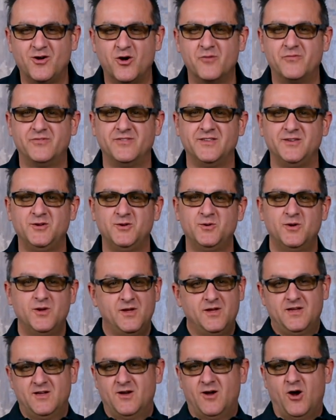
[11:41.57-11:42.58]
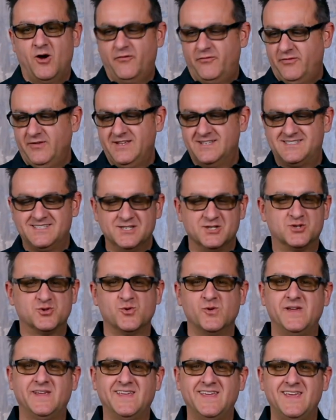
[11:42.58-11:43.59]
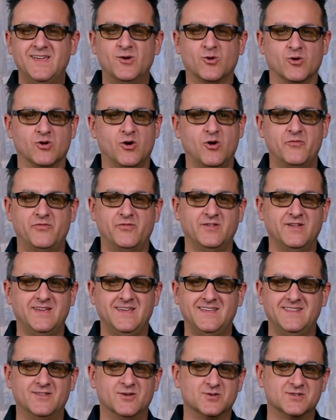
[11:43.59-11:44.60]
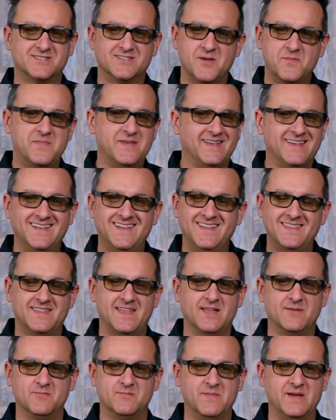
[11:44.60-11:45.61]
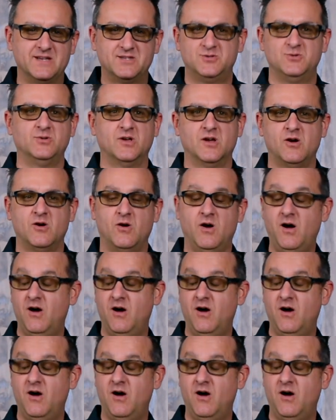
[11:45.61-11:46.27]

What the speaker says: Hopefully it's intriguing, or hopefully there's something in it that makes you go,